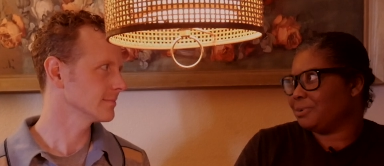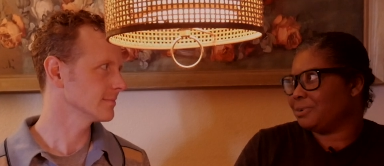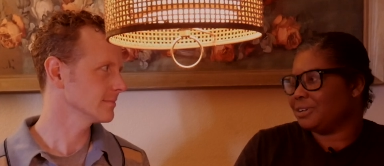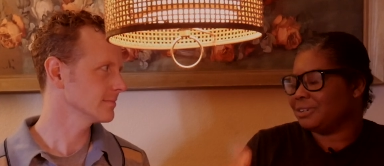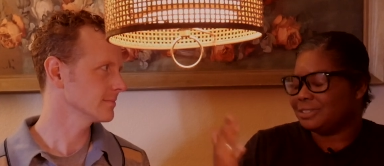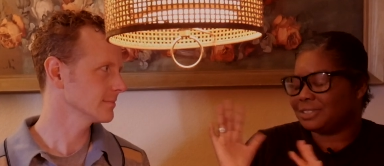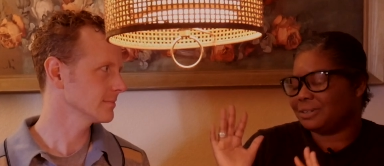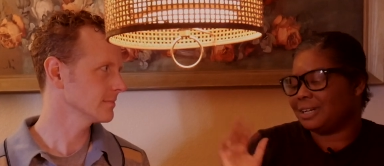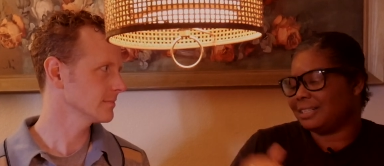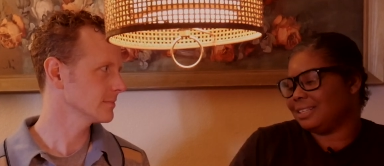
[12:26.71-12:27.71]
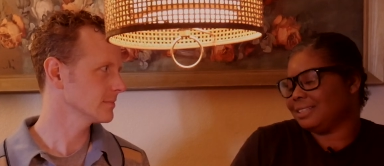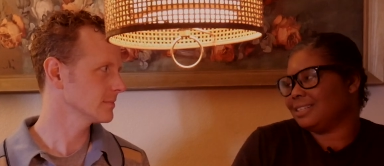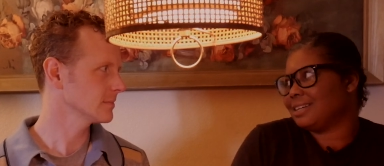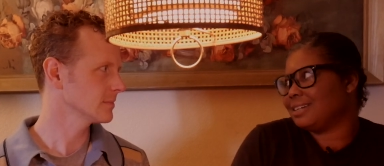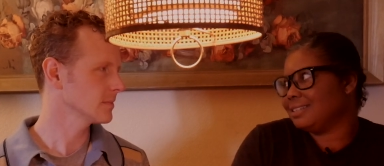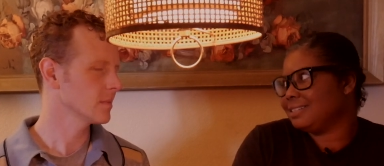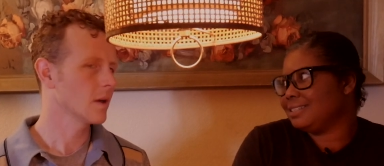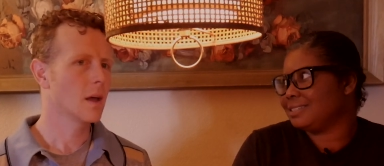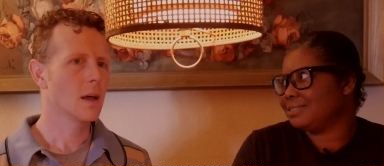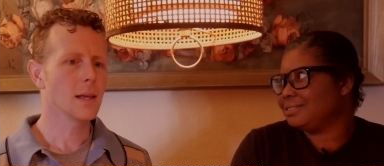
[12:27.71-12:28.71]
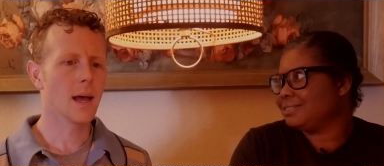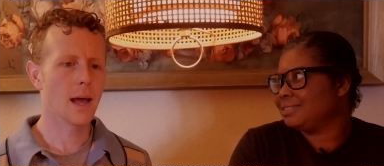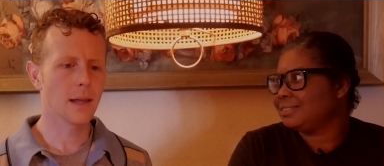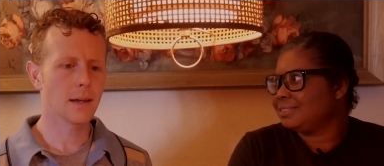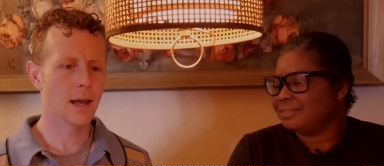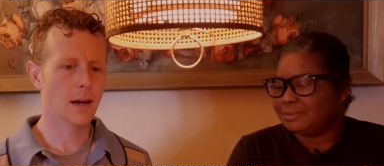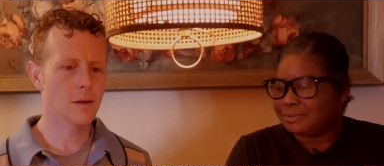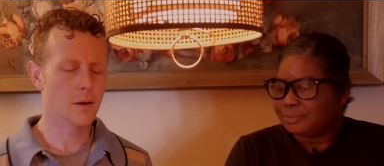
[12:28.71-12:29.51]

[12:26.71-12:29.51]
Speaker 1: or mm-hmm. so I think that's kind of neat too.
Speaker 2: Yeah, and and I